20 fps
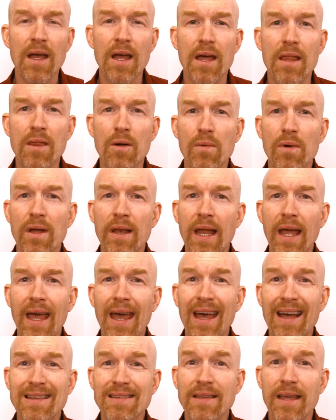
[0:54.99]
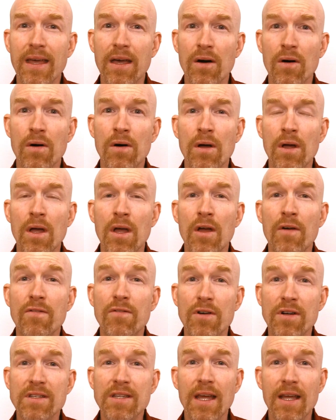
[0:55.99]
and then we're going to exhale
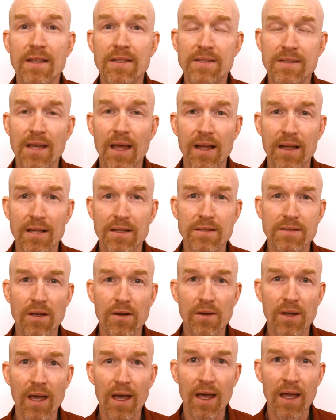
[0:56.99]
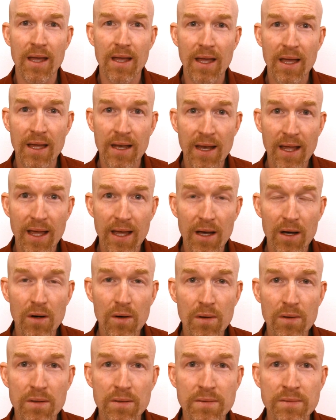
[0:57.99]
for 10 seconds. Okay,
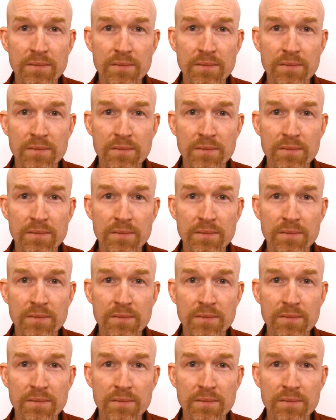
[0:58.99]
inhale,